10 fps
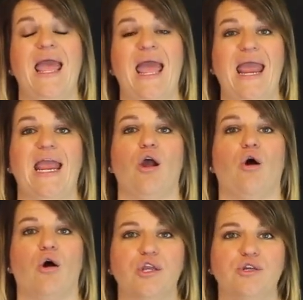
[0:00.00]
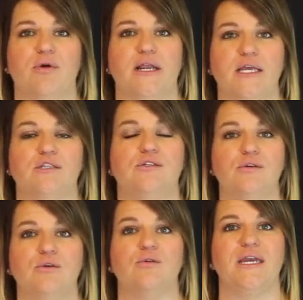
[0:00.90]
Hey, are you ready
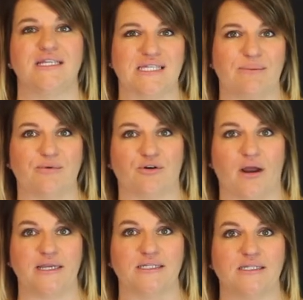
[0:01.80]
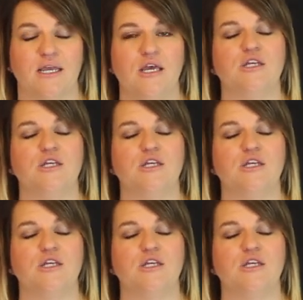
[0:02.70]
to accept Christ?